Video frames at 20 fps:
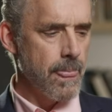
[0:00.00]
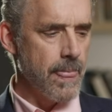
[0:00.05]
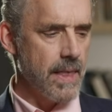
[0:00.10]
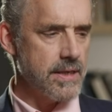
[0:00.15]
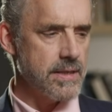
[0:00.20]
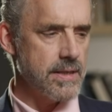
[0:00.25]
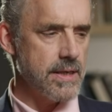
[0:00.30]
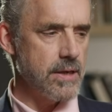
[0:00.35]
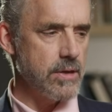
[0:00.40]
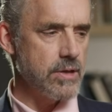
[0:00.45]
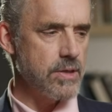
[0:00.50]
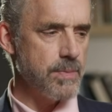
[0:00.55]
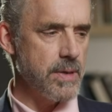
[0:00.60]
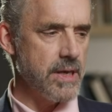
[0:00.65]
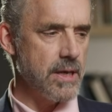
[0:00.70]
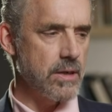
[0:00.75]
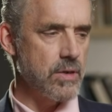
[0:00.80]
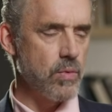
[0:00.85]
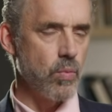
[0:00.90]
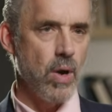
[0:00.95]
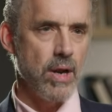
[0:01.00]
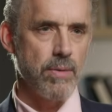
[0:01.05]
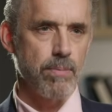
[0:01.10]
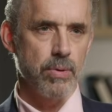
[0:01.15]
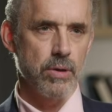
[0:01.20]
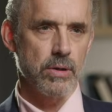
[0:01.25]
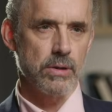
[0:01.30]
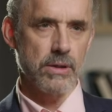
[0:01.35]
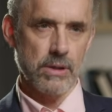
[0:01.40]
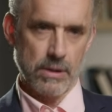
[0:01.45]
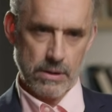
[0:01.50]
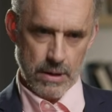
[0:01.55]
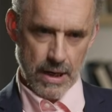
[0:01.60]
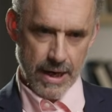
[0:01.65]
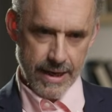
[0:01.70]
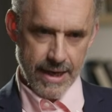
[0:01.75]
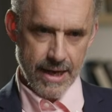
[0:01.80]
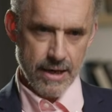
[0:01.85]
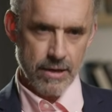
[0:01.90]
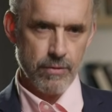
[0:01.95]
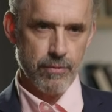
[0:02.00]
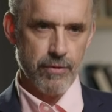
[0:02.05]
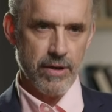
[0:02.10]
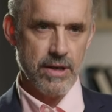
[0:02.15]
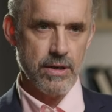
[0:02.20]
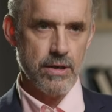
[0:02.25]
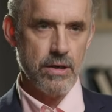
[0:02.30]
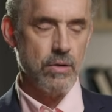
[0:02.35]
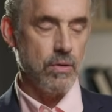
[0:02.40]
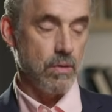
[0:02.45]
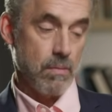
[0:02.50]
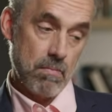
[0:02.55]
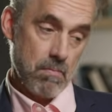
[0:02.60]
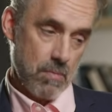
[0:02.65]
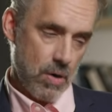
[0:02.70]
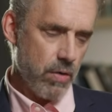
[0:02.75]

Let's say you're speaking to one person, I can't offend you.